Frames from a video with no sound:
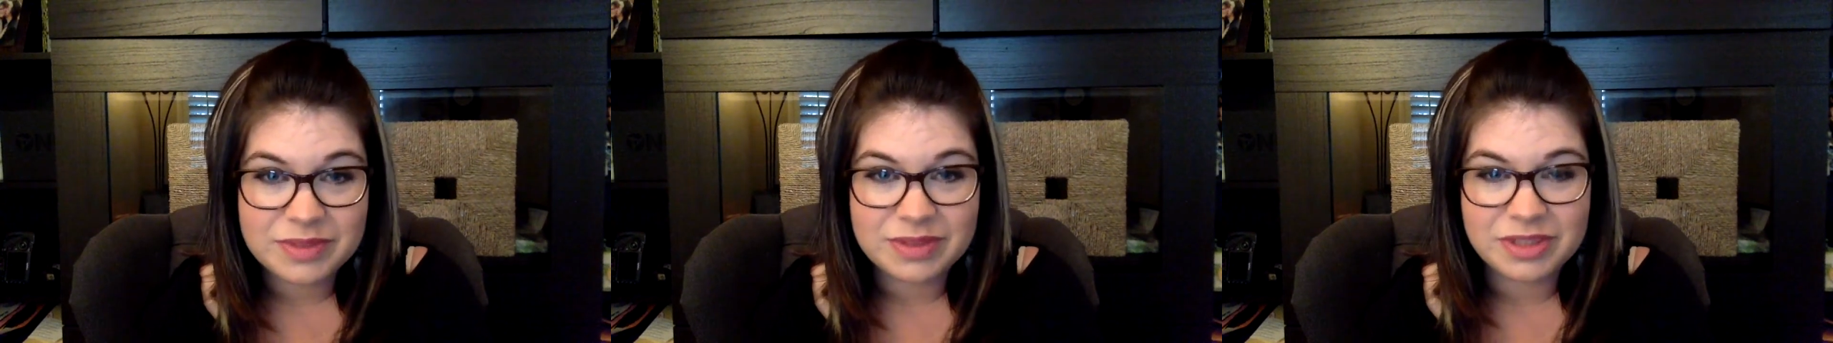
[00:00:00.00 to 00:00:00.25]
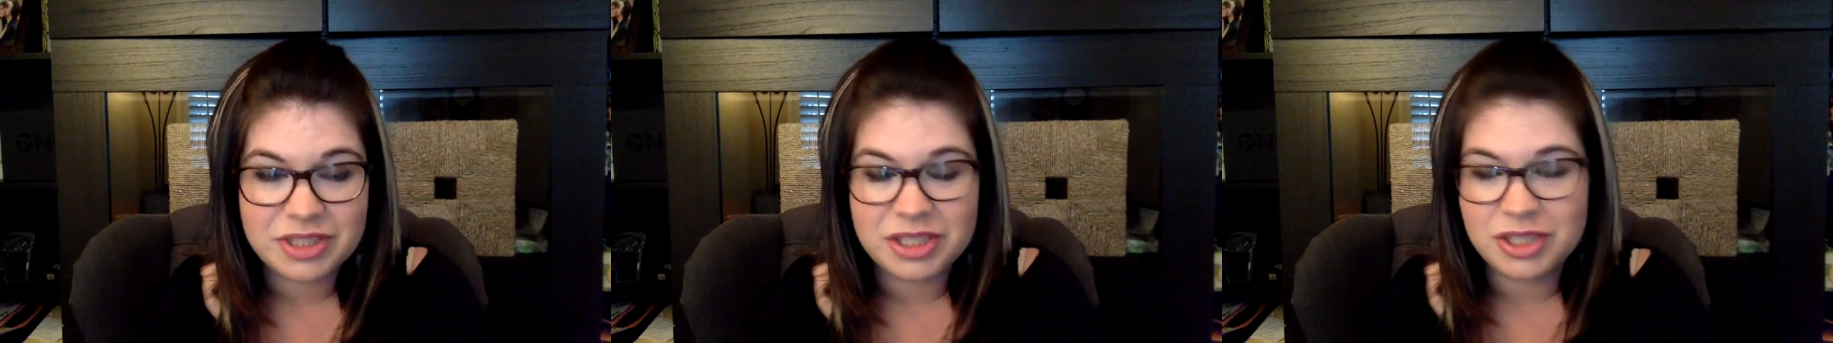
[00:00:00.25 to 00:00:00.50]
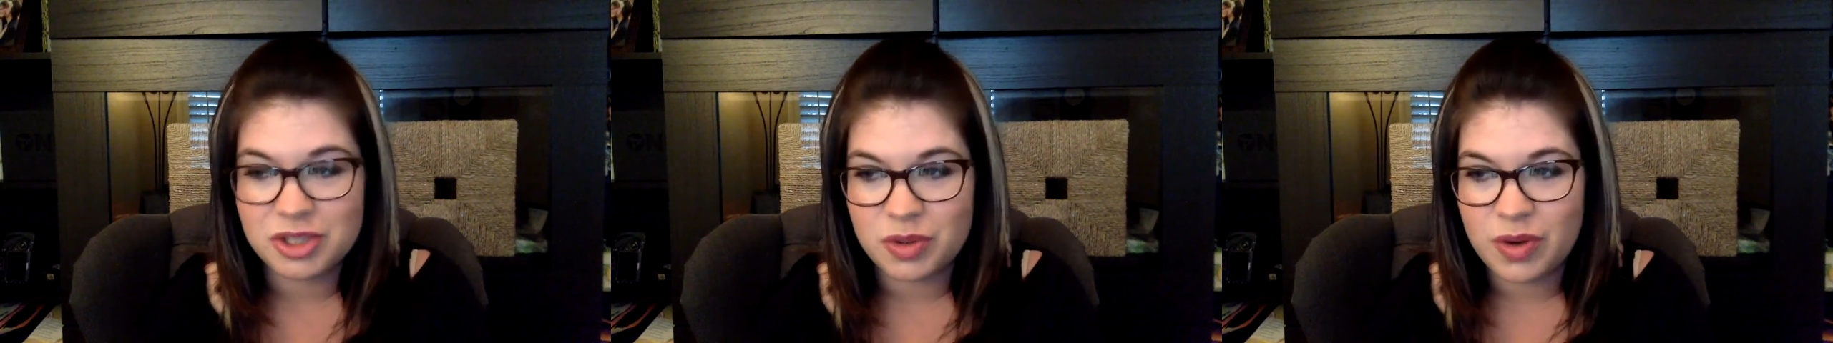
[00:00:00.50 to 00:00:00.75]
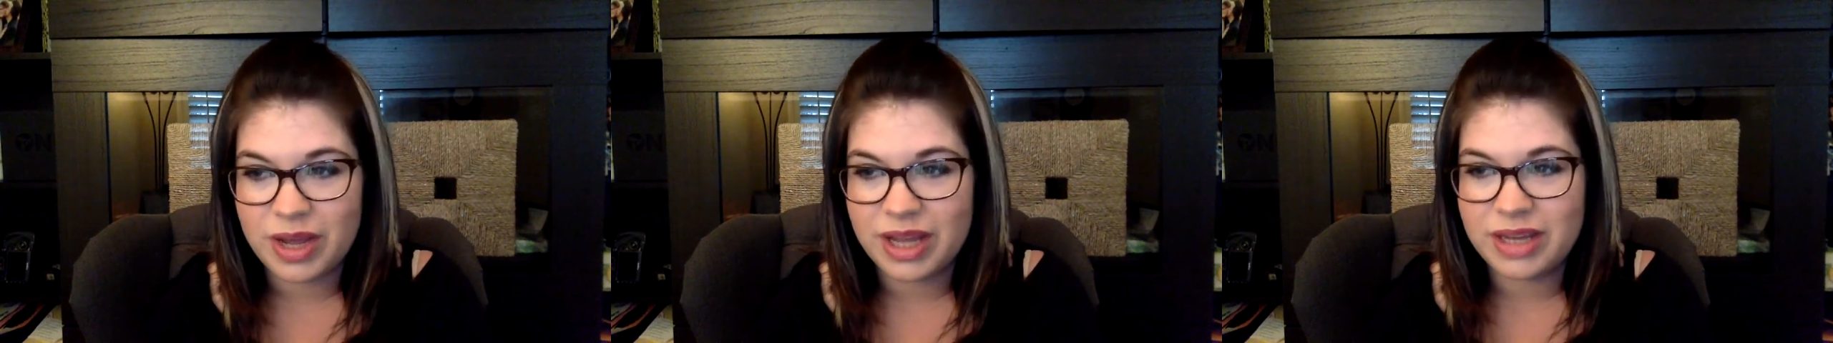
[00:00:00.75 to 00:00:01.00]
She
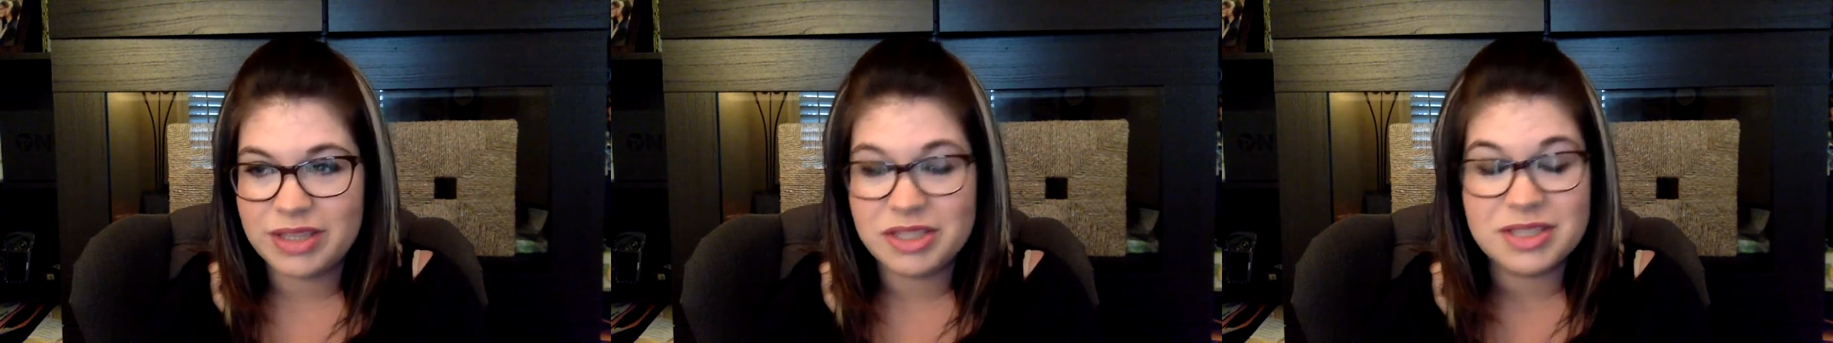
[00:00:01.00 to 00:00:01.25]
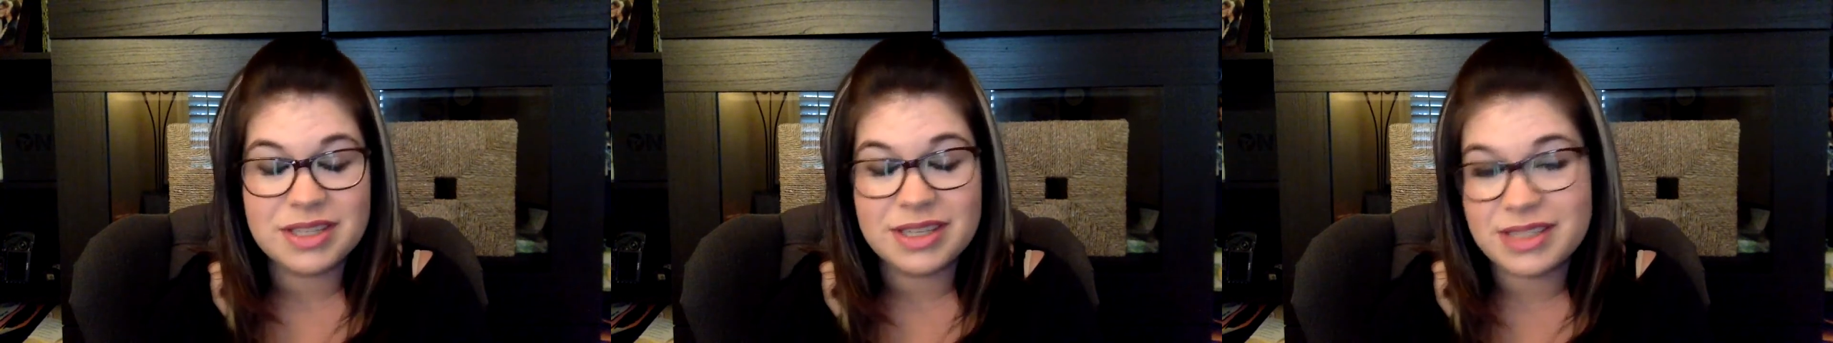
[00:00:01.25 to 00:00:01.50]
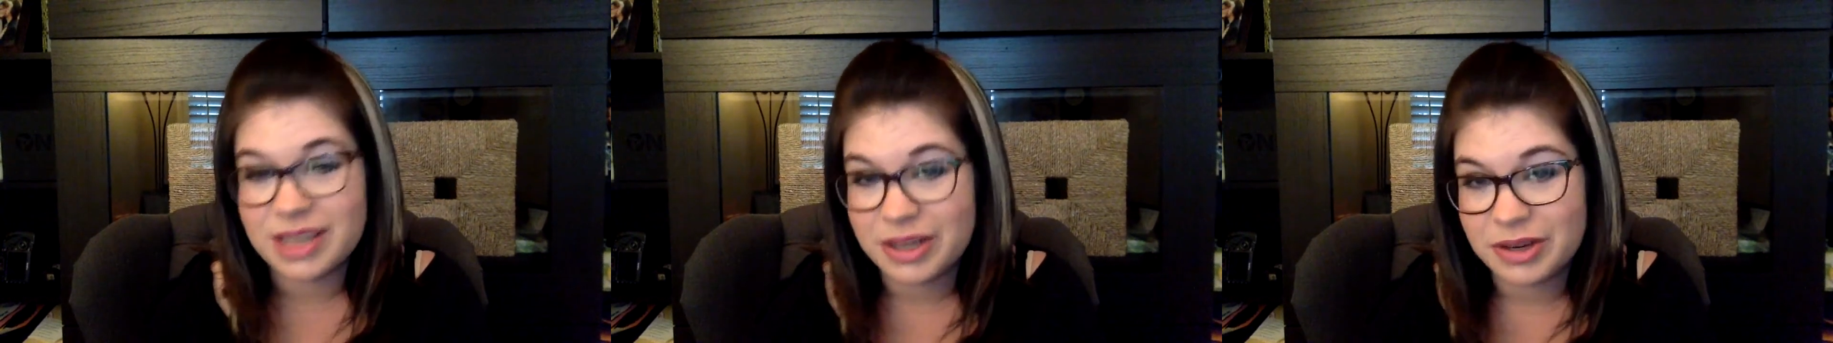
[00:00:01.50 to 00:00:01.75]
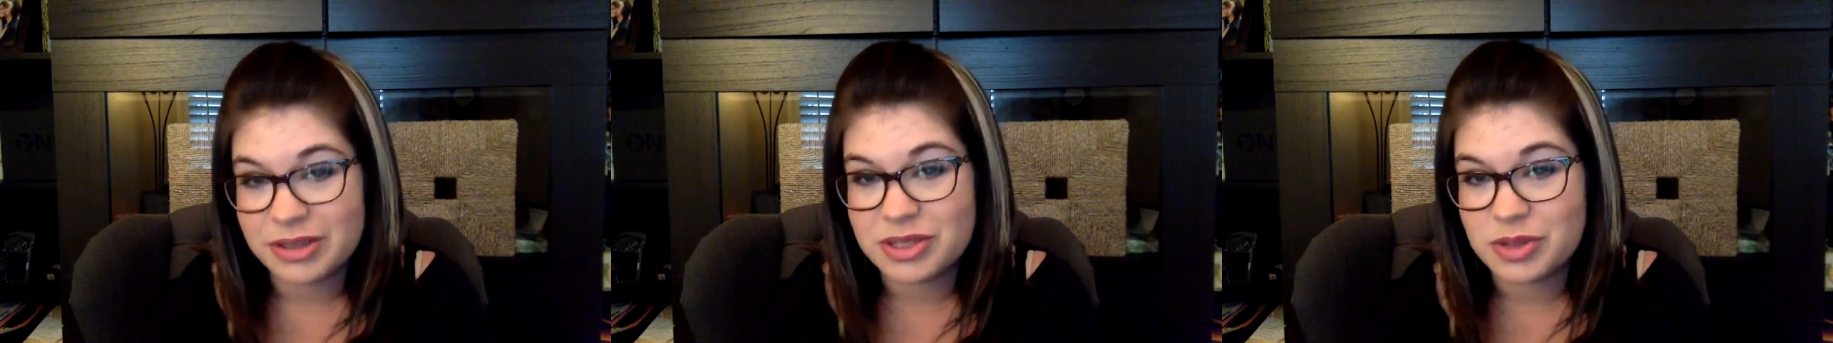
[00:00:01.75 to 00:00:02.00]
joined. She's going to tell you
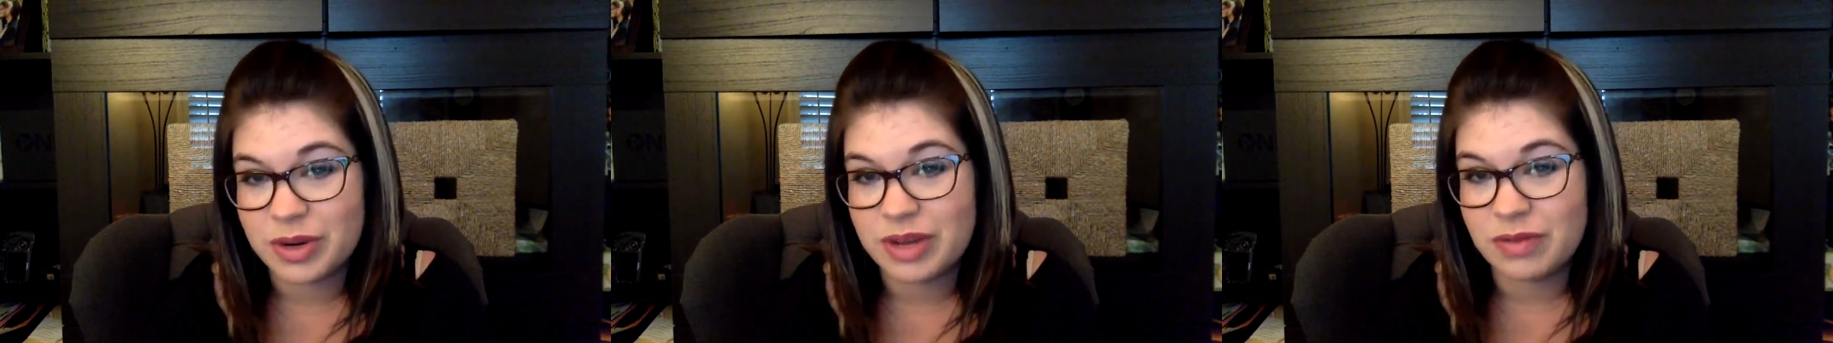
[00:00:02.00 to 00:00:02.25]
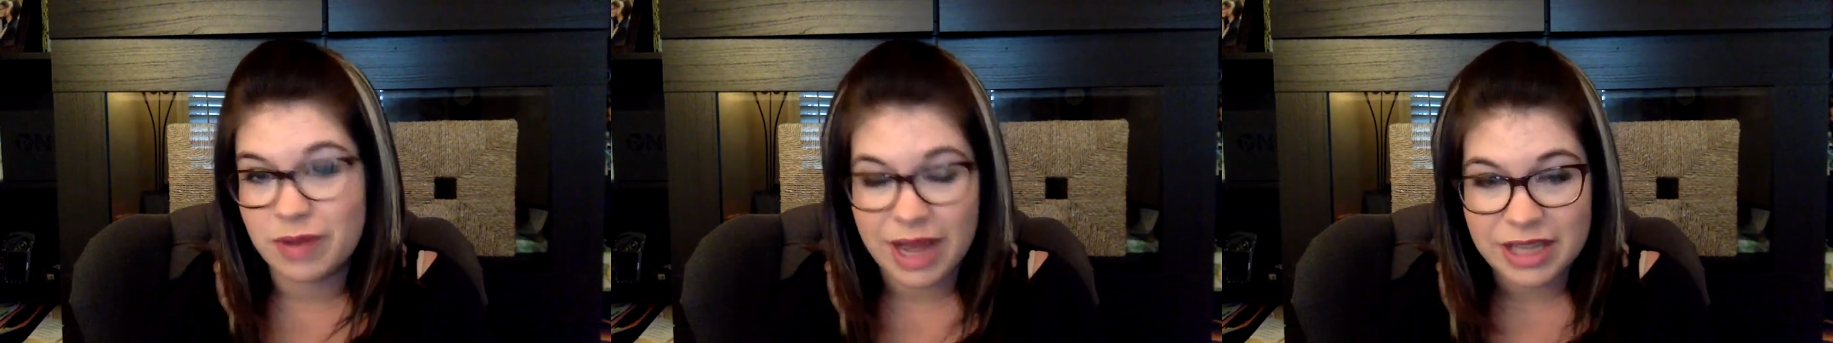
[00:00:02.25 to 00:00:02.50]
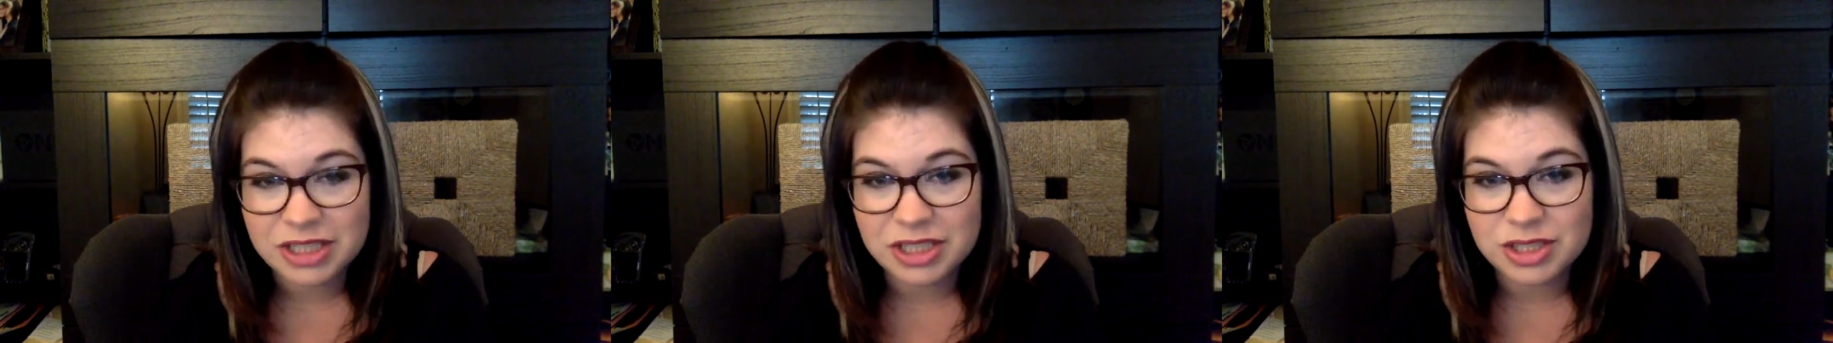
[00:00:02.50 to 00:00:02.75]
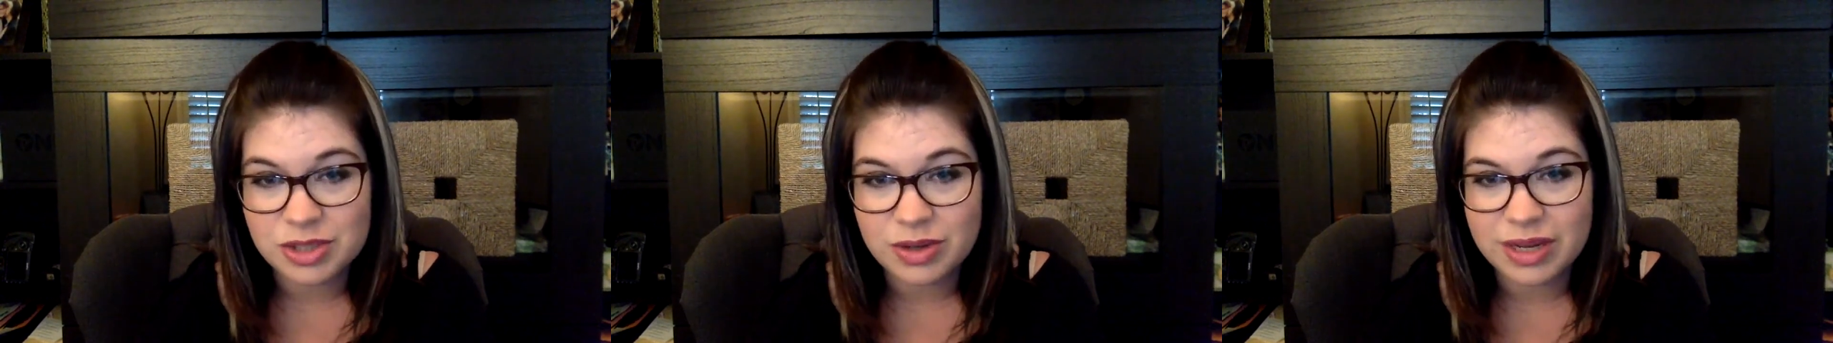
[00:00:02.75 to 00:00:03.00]
her story of why she
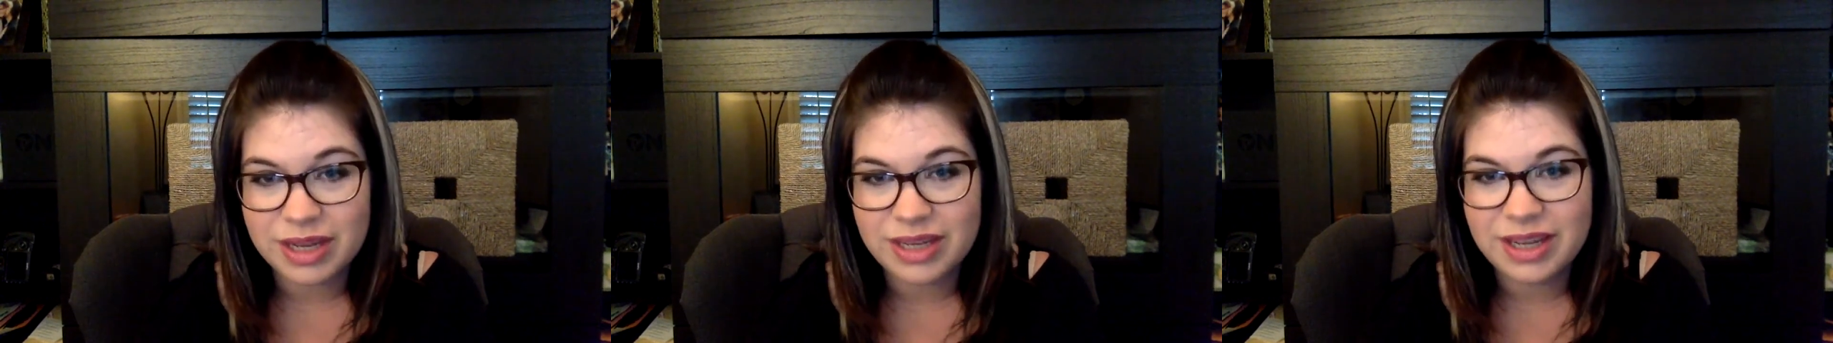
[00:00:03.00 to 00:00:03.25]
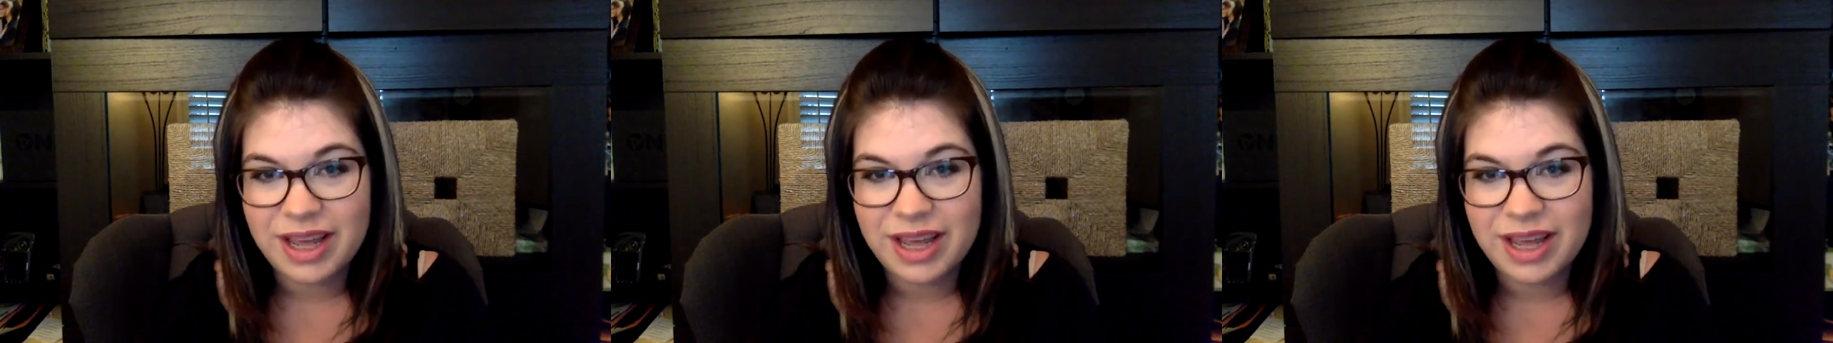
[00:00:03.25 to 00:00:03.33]
joined,